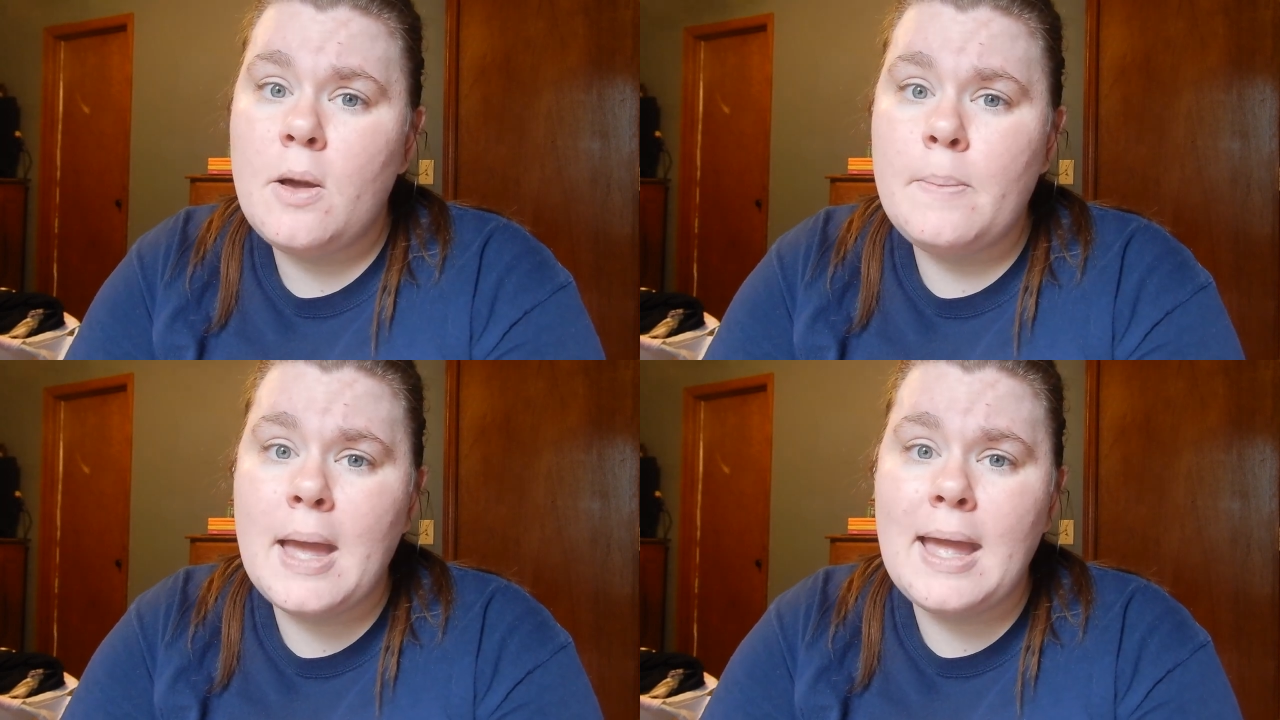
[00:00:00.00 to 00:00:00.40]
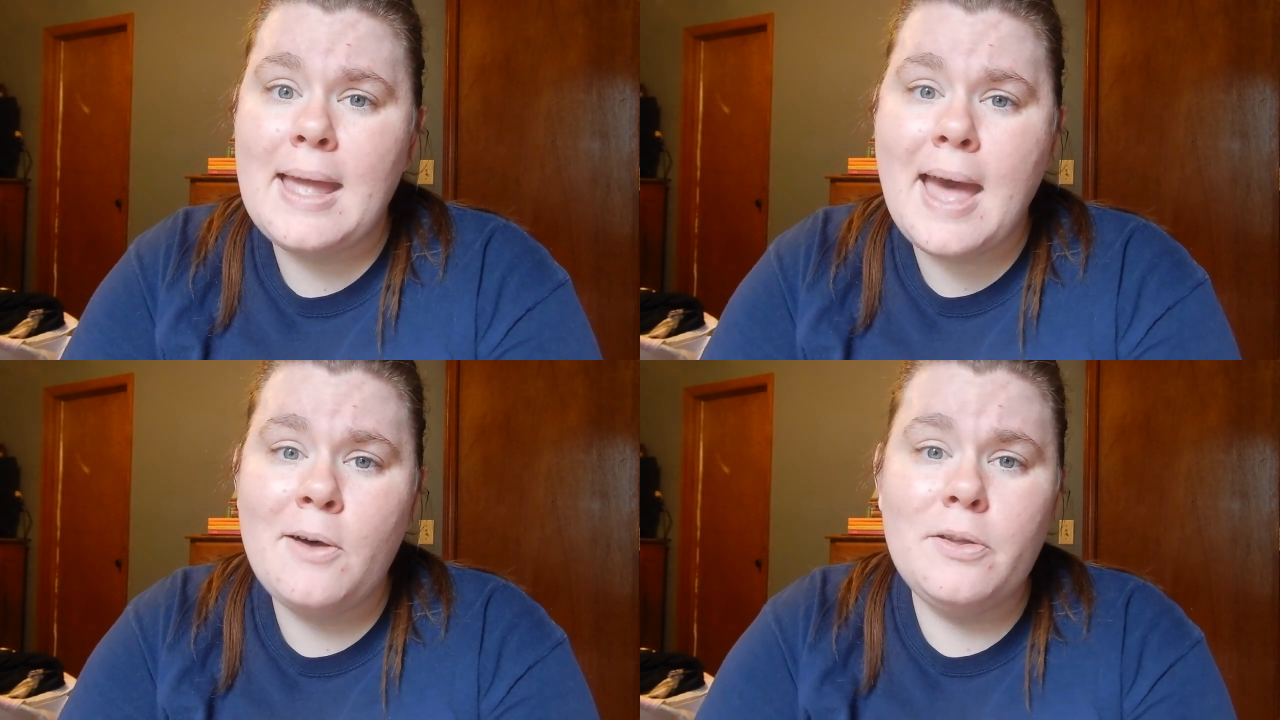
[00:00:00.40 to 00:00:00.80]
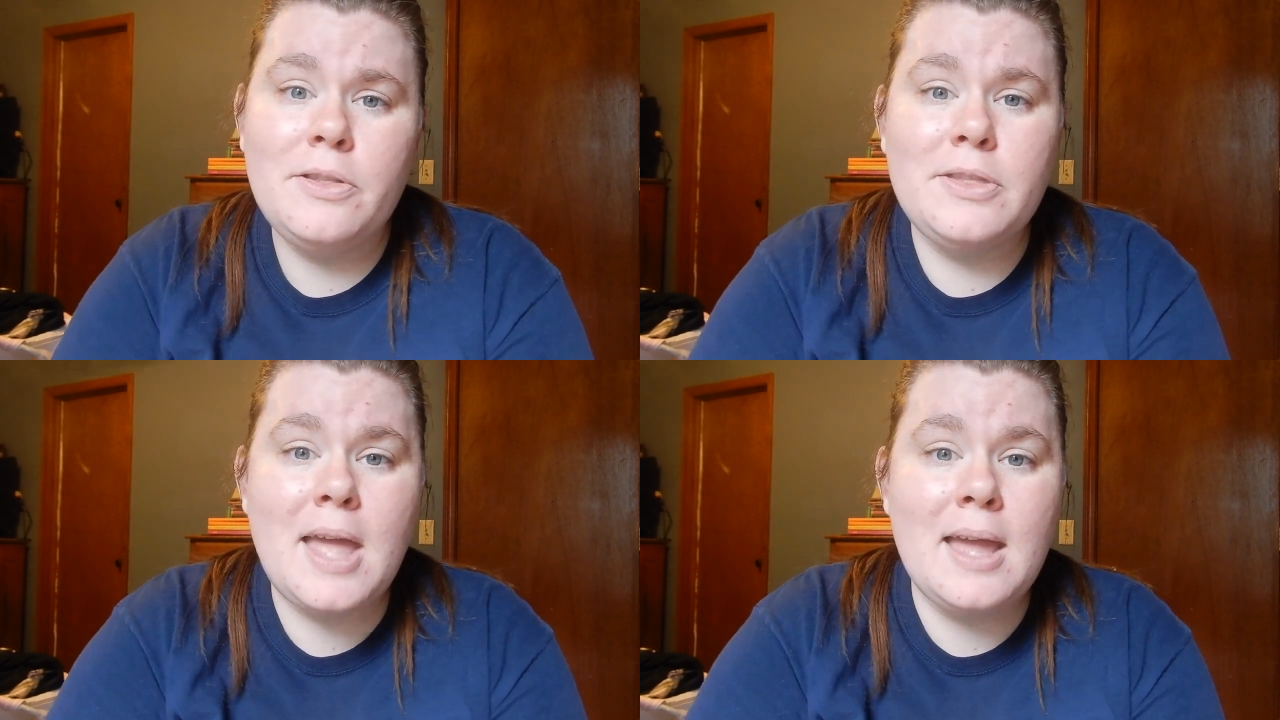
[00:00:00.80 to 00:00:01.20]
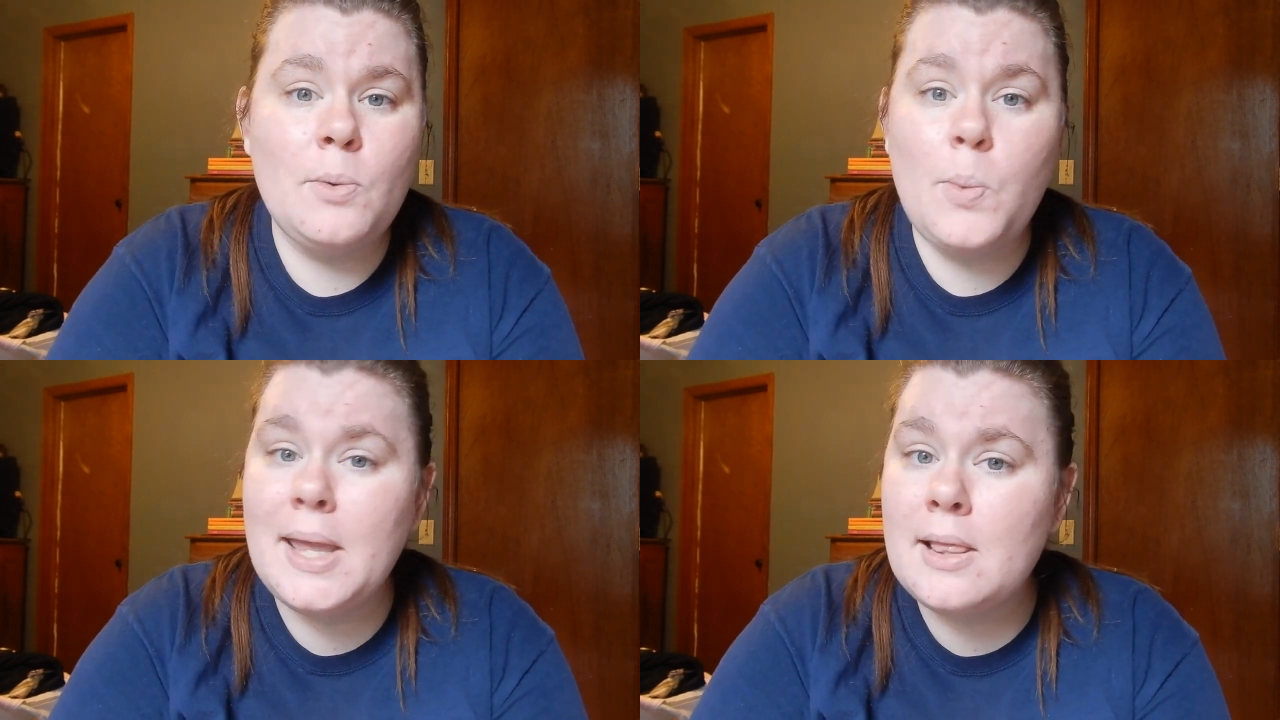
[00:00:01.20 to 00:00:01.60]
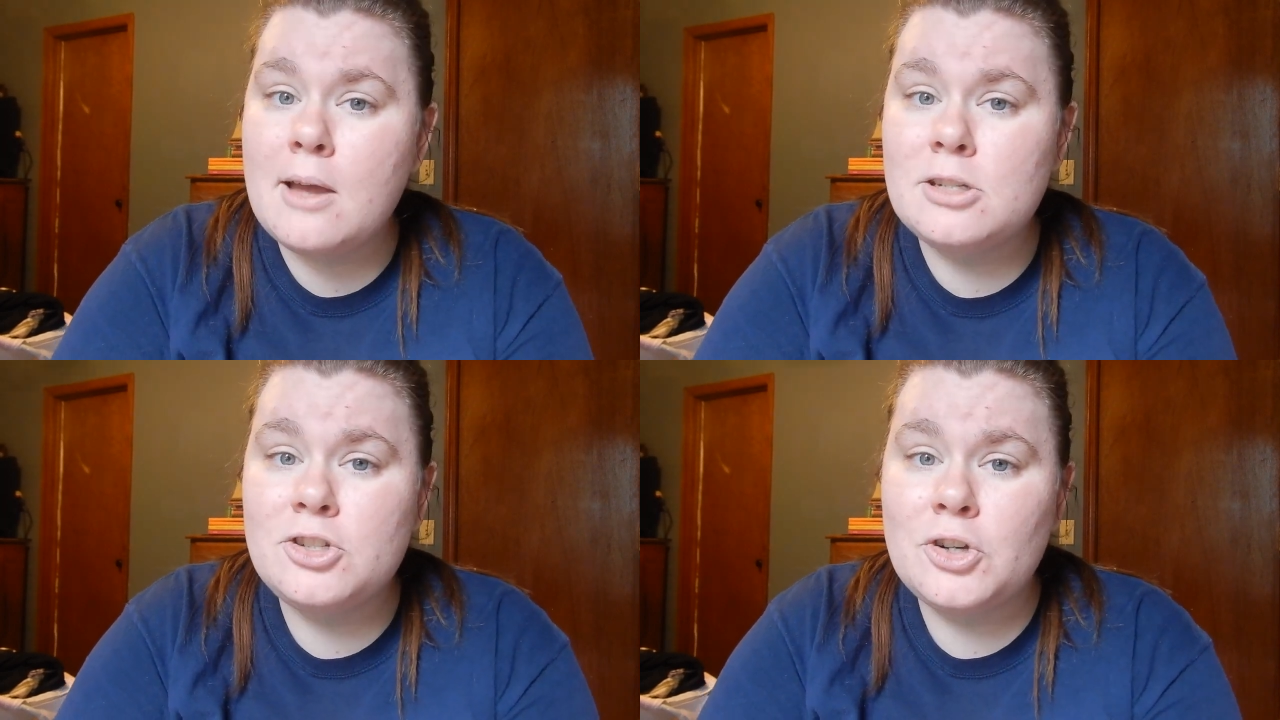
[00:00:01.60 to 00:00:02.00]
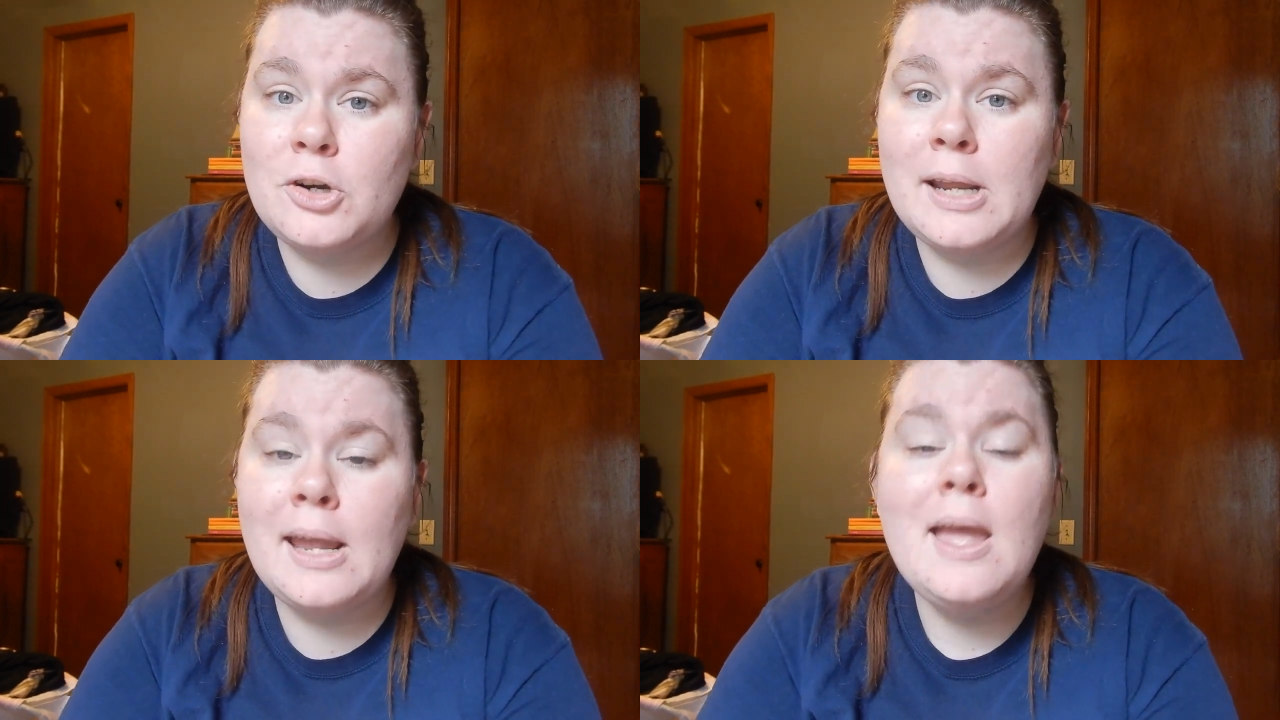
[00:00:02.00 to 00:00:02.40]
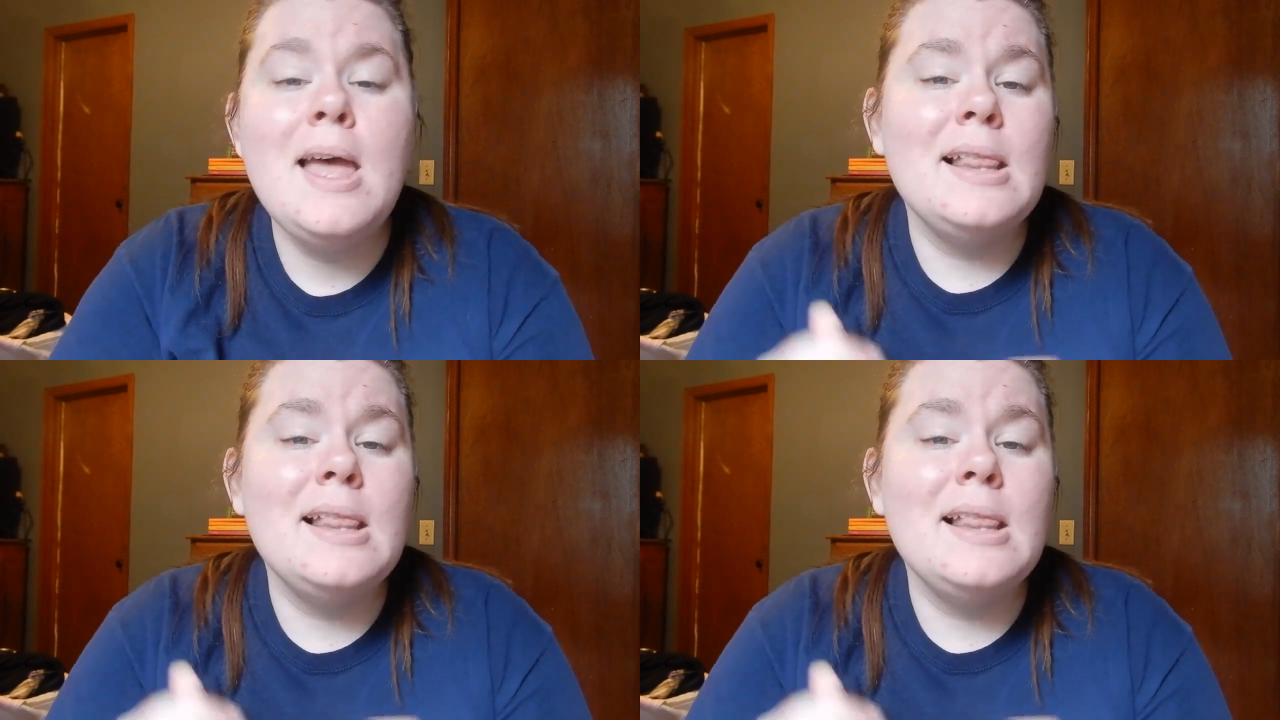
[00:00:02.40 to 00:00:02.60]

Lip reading: on my health and weight loss journey,